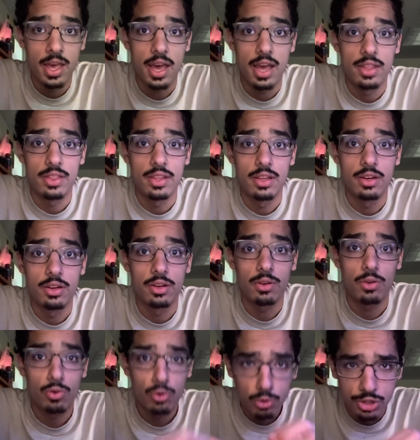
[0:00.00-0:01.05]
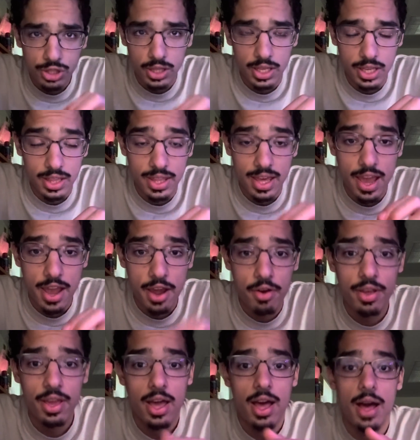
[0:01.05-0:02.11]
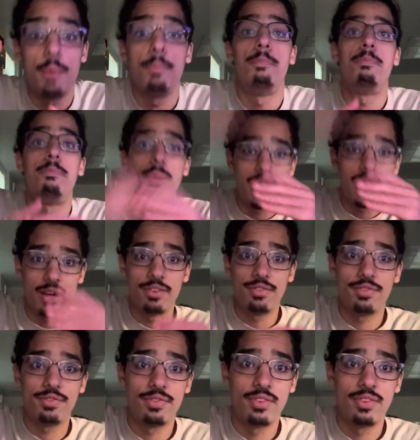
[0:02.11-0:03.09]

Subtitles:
And then crucially, the area above